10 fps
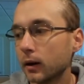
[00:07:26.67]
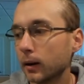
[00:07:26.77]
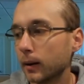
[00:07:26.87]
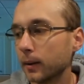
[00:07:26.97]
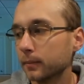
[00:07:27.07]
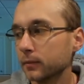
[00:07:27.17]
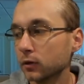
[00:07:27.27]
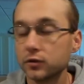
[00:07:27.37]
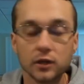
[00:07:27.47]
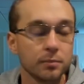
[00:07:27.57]
Um,
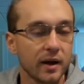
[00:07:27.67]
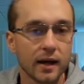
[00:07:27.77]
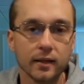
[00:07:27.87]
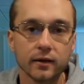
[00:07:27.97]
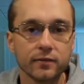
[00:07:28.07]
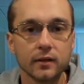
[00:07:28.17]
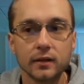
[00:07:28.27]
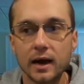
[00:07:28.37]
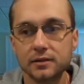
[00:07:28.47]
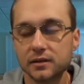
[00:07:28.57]
losing Pelech for the
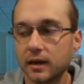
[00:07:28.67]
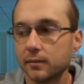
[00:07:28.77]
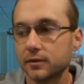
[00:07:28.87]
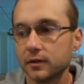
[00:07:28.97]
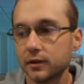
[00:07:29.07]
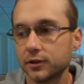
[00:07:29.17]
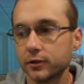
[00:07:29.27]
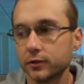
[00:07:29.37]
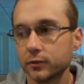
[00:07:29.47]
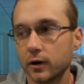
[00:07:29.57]
last game was an
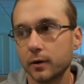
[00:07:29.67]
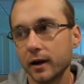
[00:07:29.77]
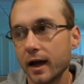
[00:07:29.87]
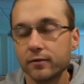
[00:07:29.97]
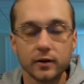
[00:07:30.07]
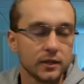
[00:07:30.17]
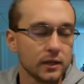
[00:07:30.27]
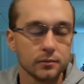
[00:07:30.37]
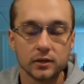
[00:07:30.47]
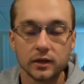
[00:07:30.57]
issue as well, but every
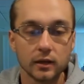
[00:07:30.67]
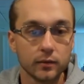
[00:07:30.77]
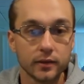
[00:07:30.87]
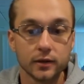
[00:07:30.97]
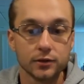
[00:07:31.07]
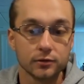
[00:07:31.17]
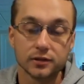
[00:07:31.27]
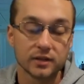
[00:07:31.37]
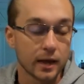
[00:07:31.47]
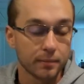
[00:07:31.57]
team's dealing with injuries.
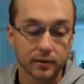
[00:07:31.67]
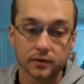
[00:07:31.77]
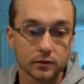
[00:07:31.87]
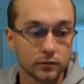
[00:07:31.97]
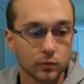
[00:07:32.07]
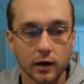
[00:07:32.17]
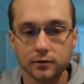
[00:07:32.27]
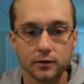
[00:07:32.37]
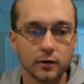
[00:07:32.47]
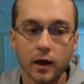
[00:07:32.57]
Tampa is as well.
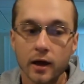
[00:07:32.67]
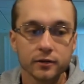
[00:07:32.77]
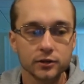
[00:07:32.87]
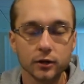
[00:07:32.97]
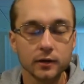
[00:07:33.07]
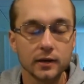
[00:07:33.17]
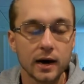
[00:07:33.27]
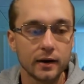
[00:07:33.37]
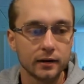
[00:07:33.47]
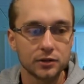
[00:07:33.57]
So, certainly
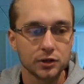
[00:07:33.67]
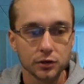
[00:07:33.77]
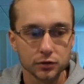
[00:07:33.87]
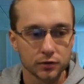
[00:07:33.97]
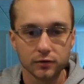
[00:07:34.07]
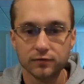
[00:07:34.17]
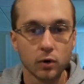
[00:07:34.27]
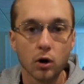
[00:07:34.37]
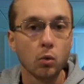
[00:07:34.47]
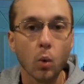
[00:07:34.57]
not an excuse or,
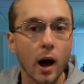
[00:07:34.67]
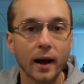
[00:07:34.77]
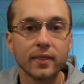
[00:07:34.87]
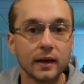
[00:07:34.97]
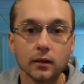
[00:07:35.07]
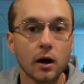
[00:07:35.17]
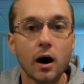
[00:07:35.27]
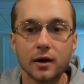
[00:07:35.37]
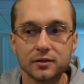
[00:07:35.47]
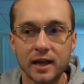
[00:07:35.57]
or why they
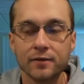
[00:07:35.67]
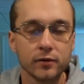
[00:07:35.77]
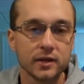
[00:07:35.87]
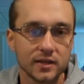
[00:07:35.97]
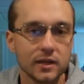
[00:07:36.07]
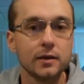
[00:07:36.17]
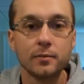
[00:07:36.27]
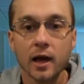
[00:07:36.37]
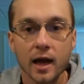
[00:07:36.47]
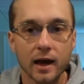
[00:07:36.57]
lost. Every
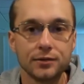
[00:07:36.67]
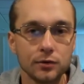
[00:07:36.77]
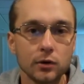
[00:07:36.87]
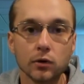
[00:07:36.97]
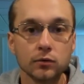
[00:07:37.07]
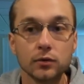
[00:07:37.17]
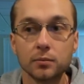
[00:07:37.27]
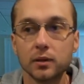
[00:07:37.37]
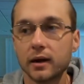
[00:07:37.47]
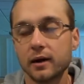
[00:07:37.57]
team, as you go through the
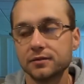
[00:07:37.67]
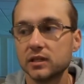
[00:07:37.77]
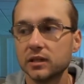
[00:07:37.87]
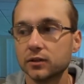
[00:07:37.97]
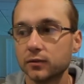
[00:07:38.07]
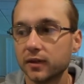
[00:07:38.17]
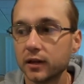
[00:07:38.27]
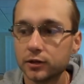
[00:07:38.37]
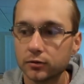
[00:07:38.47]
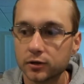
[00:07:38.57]
playoffs, deals with
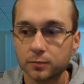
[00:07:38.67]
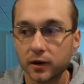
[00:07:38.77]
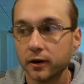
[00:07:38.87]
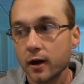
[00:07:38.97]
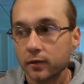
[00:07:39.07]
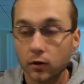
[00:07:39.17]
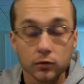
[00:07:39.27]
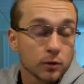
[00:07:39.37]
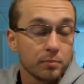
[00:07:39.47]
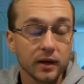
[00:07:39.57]
injuries, but
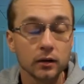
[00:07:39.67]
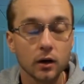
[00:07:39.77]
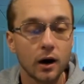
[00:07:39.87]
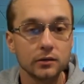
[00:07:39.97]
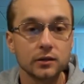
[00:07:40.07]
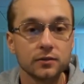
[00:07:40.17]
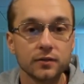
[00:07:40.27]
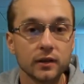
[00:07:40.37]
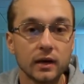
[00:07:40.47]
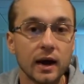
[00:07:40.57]
those are big losses
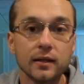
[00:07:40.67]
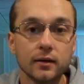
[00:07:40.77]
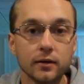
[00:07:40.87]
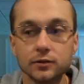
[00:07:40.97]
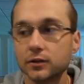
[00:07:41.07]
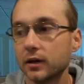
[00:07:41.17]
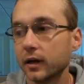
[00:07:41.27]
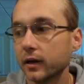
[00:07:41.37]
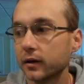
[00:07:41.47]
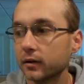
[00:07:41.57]
for the Islanders.
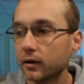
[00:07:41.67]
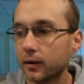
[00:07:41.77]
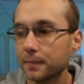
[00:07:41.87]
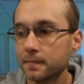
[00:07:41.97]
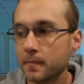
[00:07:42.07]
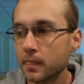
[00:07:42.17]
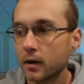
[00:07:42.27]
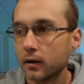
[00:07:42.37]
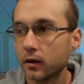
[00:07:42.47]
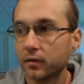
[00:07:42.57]
And, um,
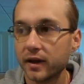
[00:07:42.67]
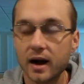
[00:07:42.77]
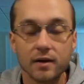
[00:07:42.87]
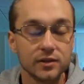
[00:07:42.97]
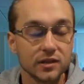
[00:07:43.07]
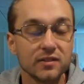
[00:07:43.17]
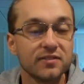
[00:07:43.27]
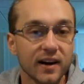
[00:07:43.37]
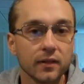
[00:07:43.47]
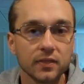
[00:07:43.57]
you know, they obviously
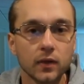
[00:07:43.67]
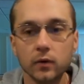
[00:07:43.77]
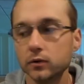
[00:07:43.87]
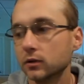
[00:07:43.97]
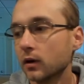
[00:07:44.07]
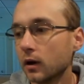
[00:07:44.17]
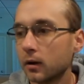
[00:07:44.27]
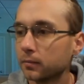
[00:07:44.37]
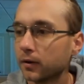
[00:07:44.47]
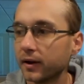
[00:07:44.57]
felt those.
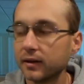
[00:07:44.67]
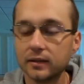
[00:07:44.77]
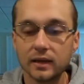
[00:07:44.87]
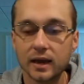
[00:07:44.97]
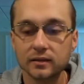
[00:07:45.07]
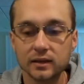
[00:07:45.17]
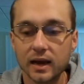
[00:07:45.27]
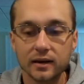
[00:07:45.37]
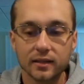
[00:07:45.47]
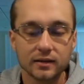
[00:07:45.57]
But in the at the
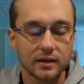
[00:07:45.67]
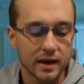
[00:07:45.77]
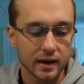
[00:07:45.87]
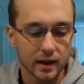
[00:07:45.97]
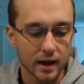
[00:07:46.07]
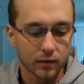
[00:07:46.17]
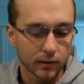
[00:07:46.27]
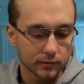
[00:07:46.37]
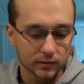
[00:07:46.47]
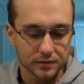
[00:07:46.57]
end of the day, I don't
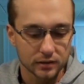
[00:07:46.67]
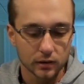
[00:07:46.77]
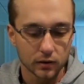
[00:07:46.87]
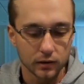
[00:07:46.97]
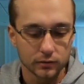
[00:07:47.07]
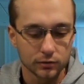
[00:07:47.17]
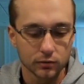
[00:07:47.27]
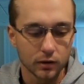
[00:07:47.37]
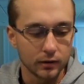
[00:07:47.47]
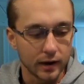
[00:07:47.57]
want this to go on too
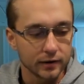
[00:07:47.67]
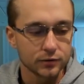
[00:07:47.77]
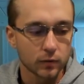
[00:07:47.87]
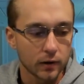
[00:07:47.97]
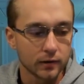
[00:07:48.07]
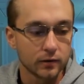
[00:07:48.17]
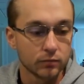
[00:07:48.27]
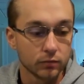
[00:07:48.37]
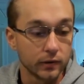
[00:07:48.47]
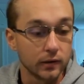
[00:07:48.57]
long. I just wanted to
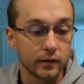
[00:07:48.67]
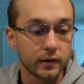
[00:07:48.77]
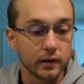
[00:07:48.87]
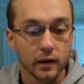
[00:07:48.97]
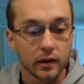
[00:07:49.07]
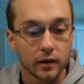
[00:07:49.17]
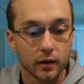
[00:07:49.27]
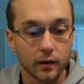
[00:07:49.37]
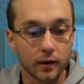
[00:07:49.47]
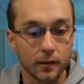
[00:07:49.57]
really
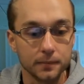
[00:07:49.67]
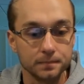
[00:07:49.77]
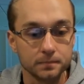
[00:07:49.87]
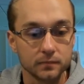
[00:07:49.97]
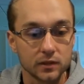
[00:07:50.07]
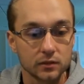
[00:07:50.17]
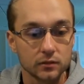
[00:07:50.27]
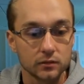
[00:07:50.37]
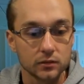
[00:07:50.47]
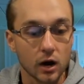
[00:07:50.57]
um,
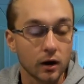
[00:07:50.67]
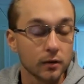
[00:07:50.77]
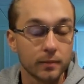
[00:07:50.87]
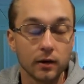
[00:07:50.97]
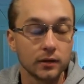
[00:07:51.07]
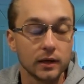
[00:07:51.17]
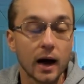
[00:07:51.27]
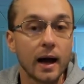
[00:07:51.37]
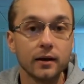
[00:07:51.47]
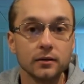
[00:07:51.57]
talk about the
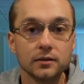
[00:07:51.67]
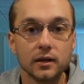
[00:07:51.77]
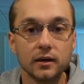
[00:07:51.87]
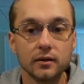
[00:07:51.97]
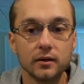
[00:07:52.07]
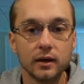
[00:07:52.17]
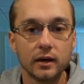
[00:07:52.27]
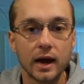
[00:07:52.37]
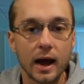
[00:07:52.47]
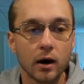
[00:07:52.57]
Isles and
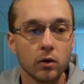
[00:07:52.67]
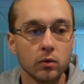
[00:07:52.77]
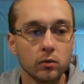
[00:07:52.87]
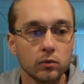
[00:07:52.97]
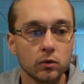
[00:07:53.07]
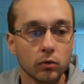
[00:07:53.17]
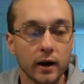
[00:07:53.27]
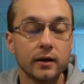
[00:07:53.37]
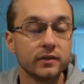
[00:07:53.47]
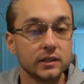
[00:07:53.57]
and how
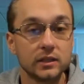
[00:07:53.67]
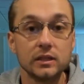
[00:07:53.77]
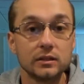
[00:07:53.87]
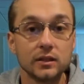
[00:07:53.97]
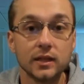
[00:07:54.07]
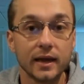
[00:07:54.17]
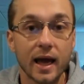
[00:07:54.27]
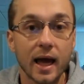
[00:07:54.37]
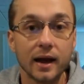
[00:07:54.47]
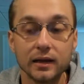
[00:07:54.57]
great of a season they
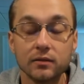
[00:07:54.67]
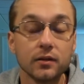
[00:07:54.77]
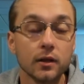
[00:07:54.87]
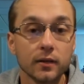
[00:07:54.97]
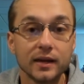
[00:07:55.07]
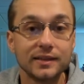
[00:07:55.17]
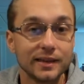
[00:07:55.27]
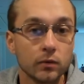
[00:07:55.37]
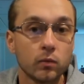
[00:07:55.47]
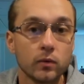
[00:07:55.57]
had. Even though they
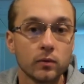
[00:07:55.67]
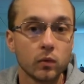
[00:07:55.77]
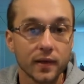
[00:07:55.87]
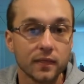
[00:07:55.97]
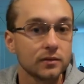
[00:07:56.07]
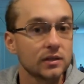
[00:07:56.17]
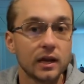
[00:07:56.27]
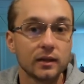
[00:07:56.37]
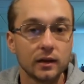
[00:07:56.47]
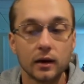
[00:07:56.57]
didn't win the
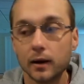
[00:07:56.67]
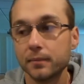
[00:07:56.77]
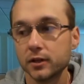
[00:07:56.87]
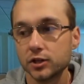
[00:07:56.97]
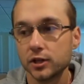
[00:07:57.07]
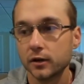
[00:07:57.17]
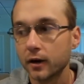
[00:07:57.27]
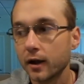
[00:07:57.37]
Stanley Cup this year,